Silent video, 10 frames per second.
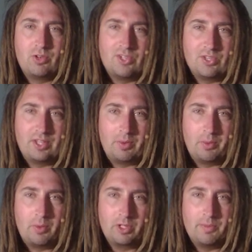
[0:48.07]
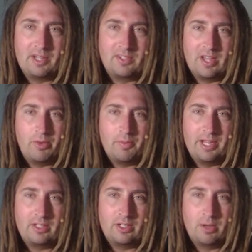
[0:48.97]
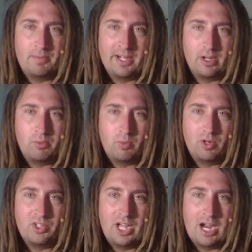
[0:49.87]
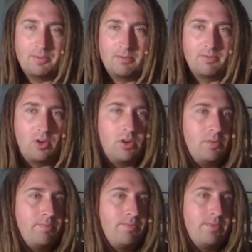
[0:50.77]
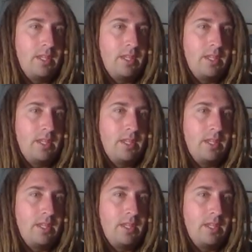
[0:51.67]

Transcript: reason to think we won't go back down. We might come back up one more time, then fall.